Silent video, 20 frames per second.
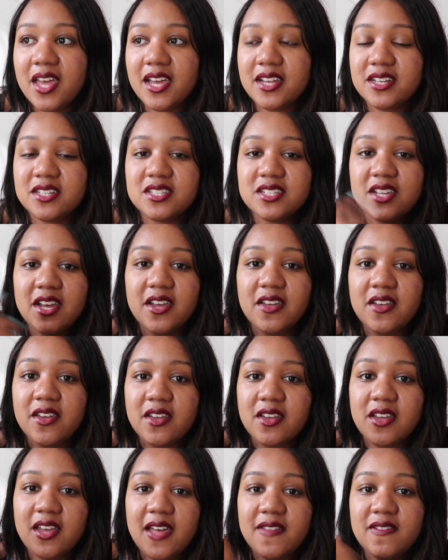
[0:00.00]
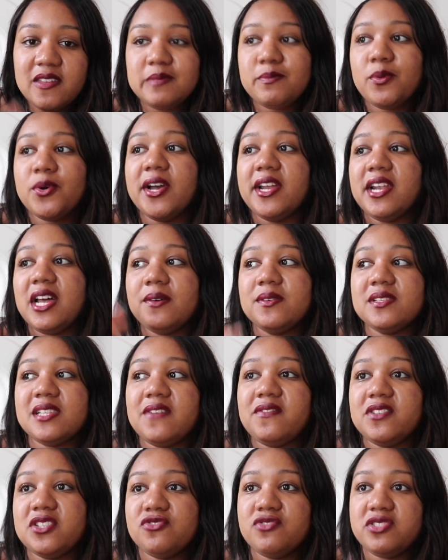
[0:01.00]
And so at this point I was
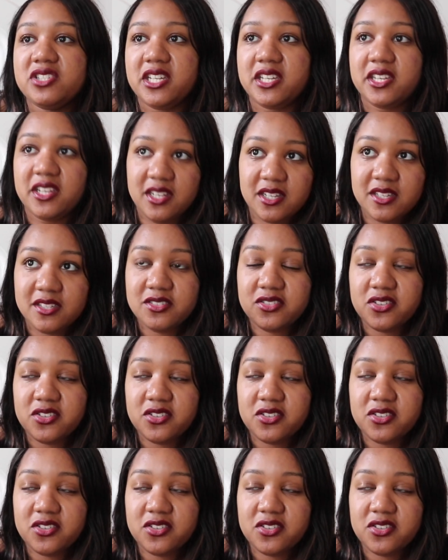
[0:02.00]
like, this is ridiculous.